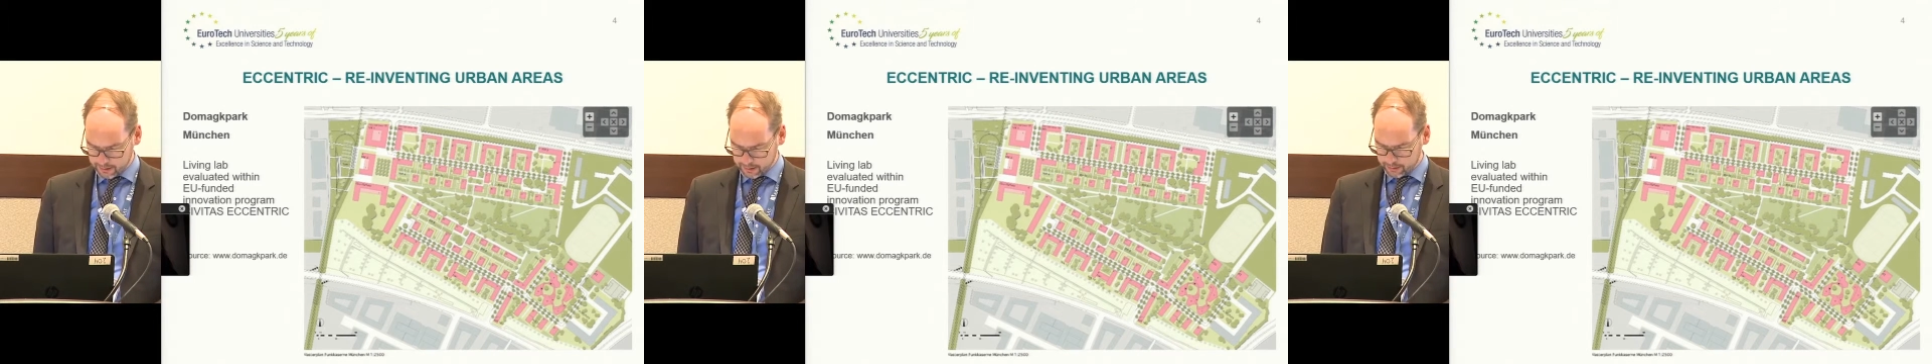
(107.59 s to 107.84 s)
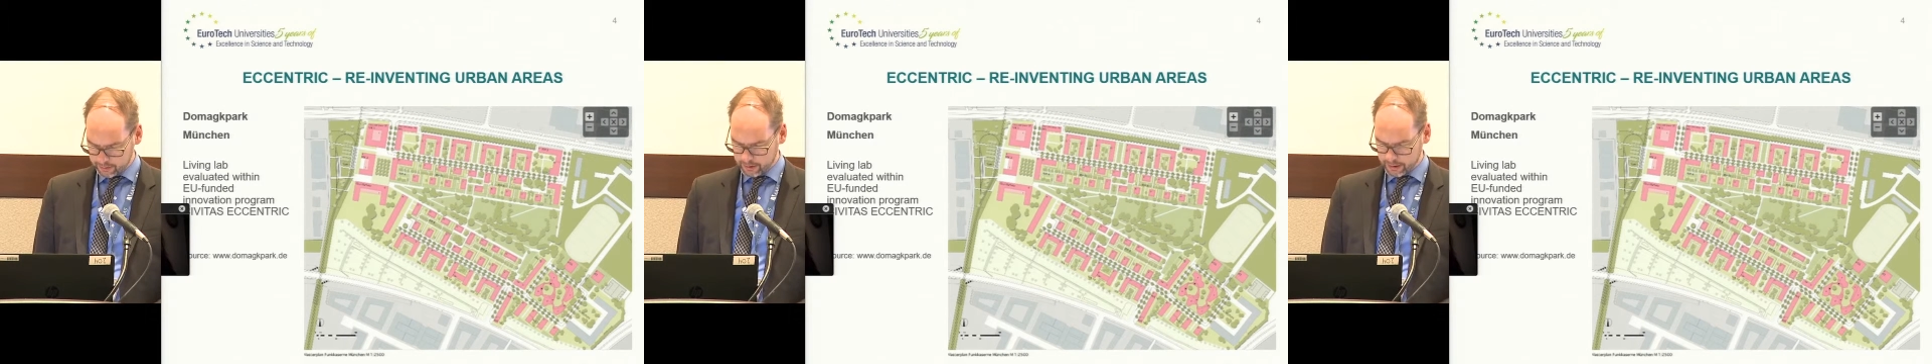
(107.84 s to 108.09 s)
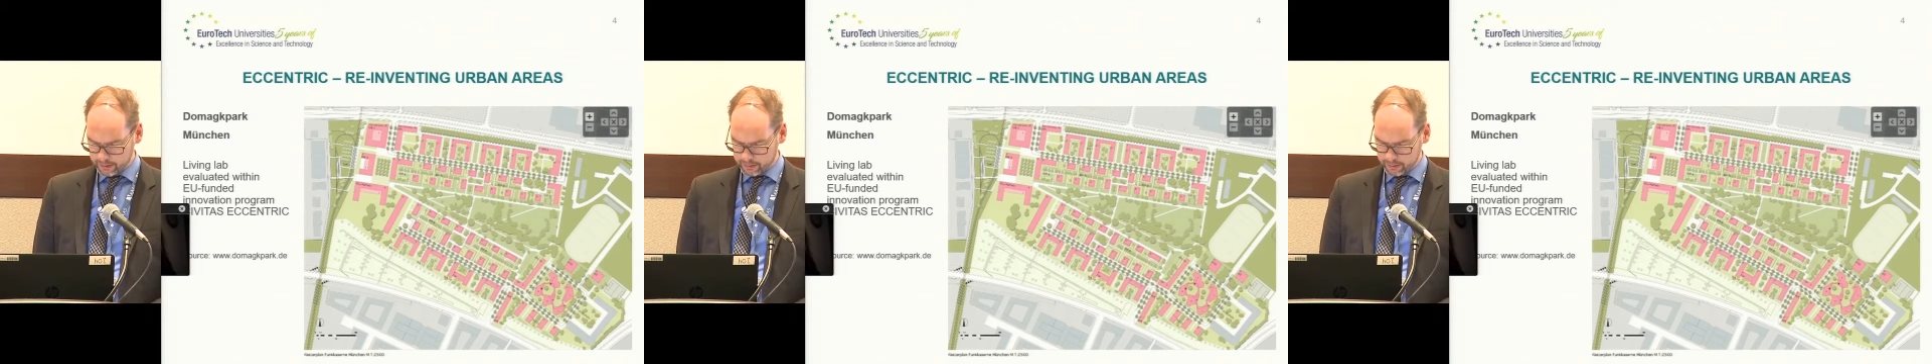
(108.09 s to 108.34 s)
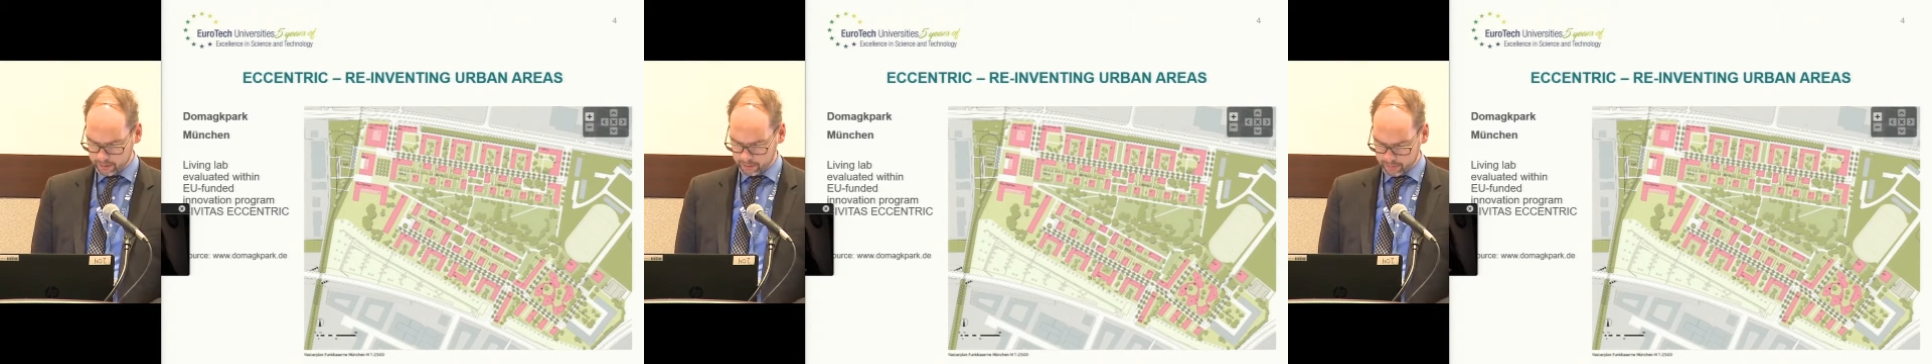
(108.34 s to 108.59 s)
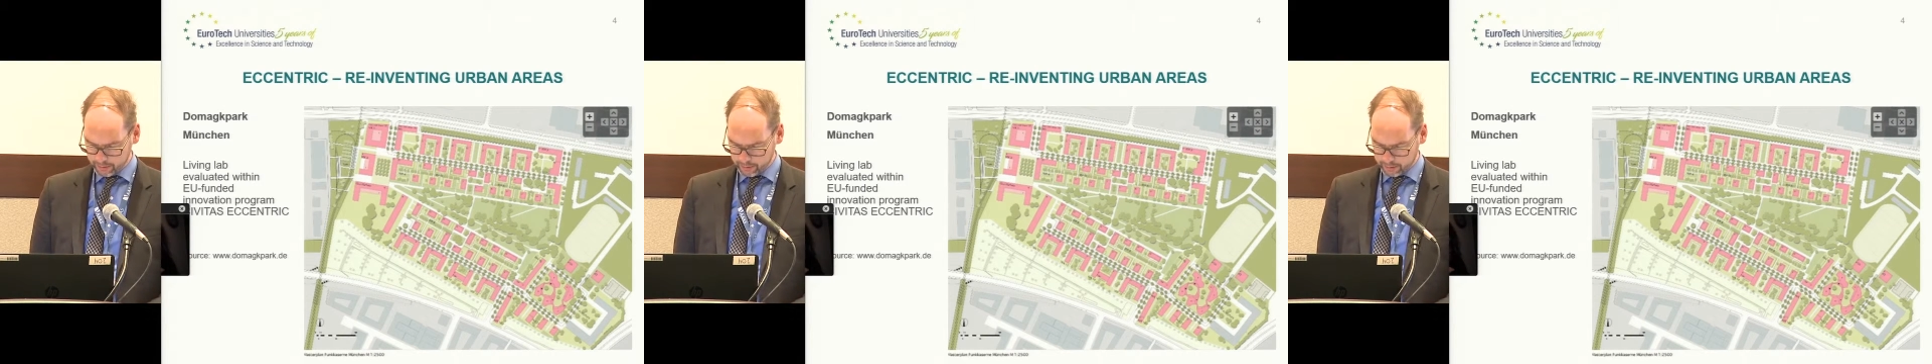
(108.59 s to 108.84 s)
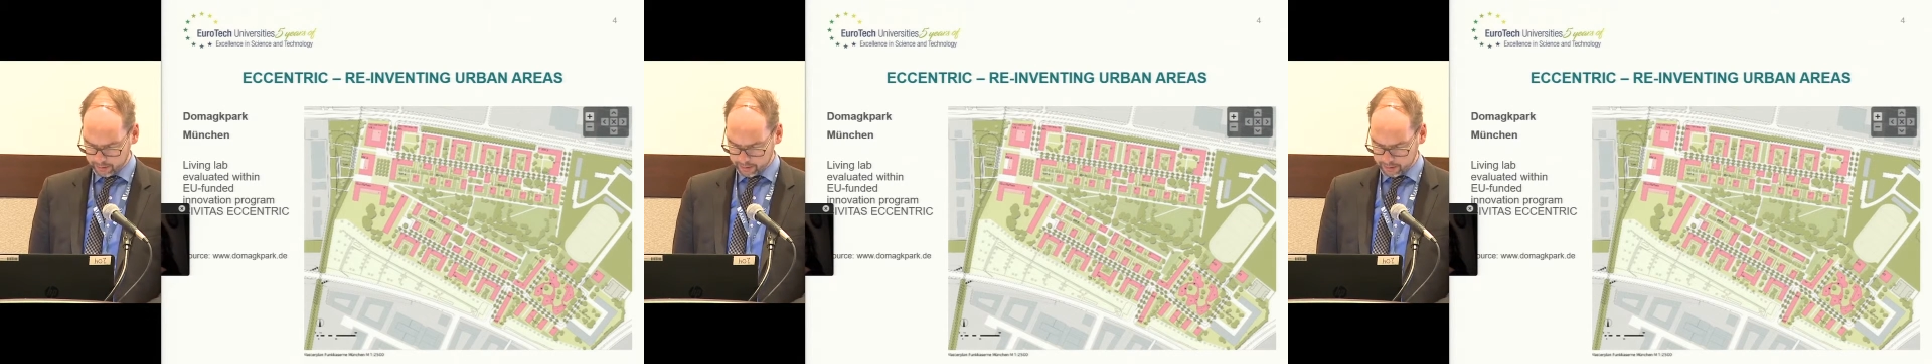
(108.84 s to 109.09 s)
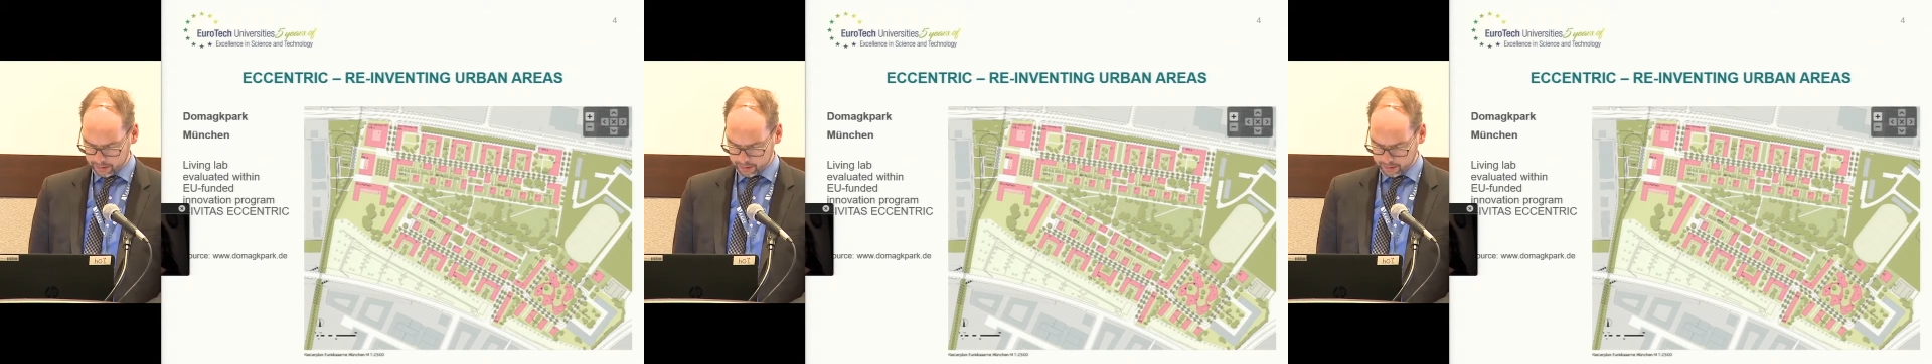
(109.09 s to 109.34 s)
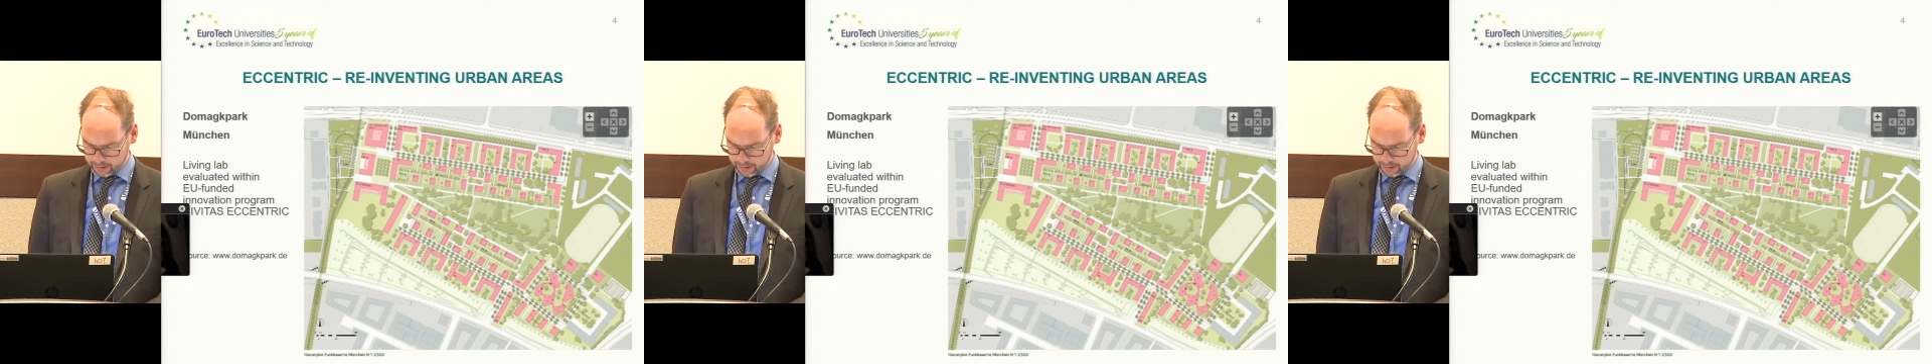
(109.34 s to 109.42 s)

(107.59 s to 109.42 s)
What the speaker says: together with the